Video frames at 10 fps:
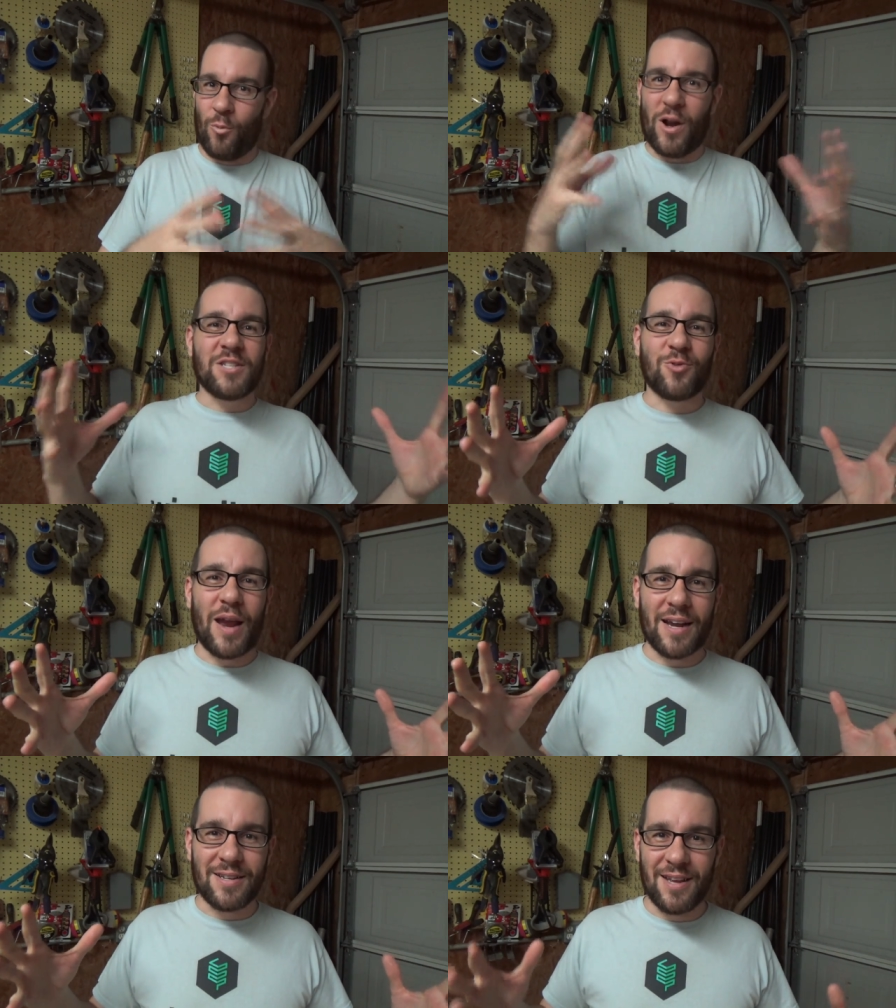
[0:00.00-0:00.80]

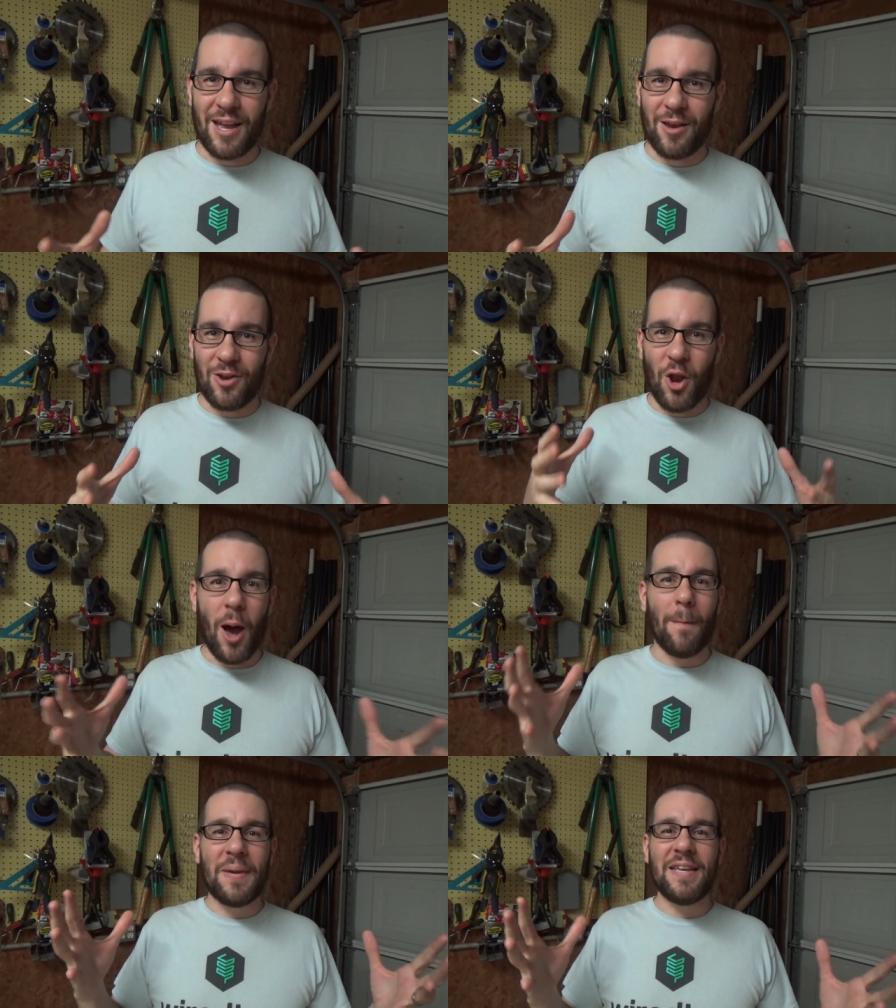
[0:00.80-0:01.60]
resurrect and
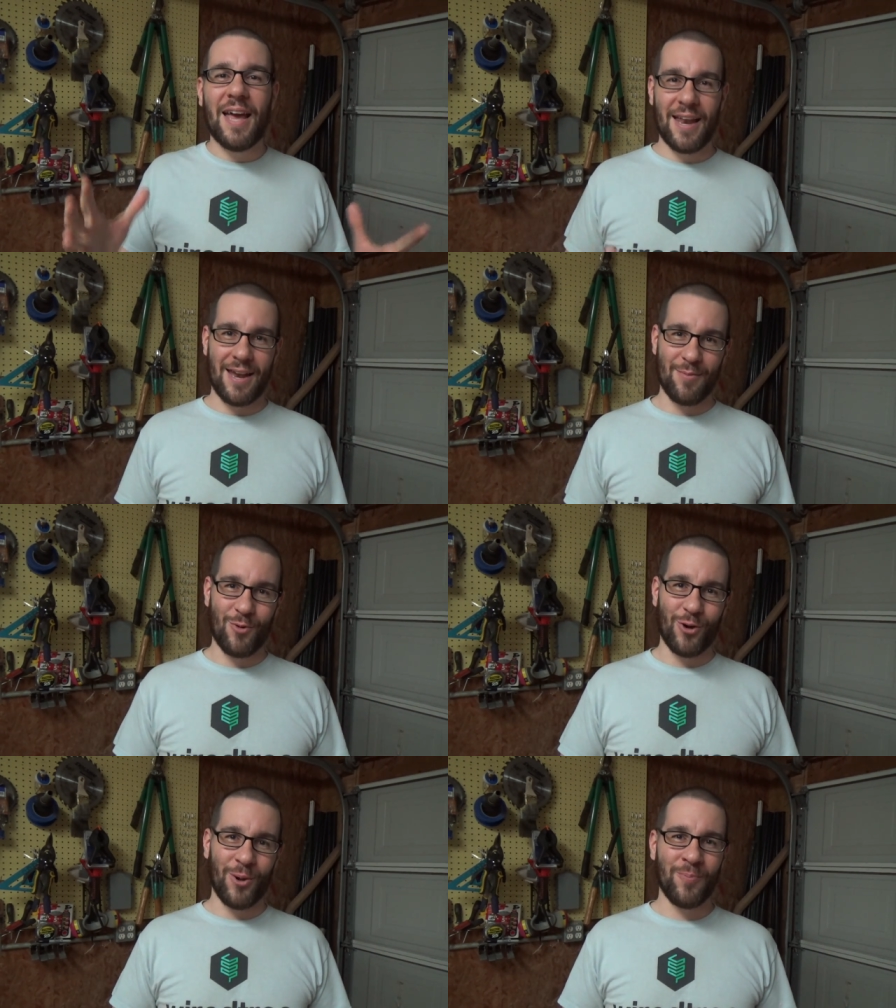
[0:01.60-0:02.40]
not be dead
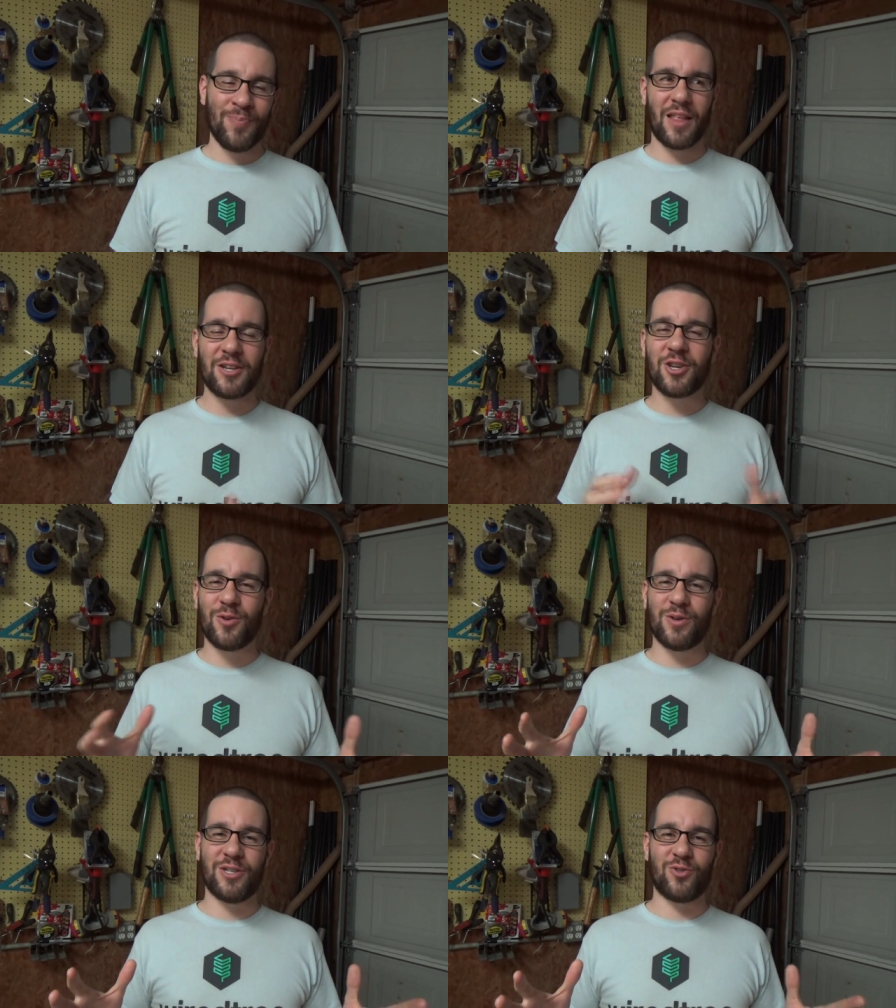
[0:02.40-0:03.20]
anymore. That
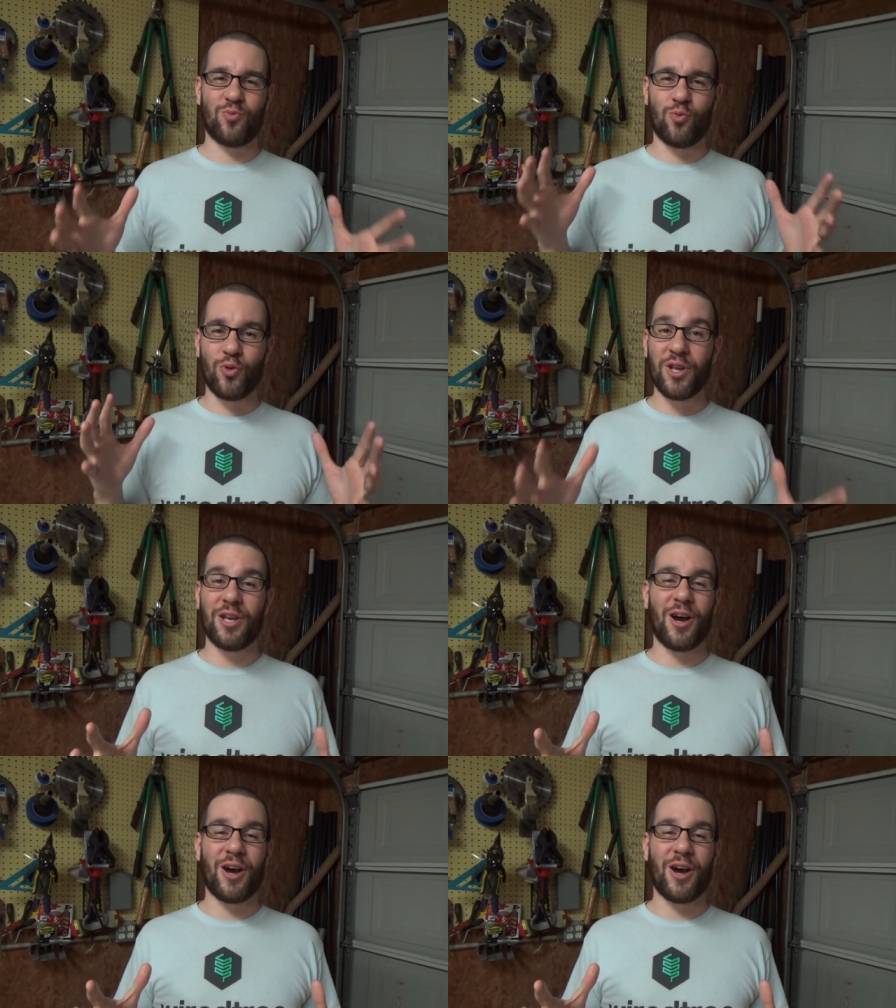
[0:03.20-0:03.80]
show is really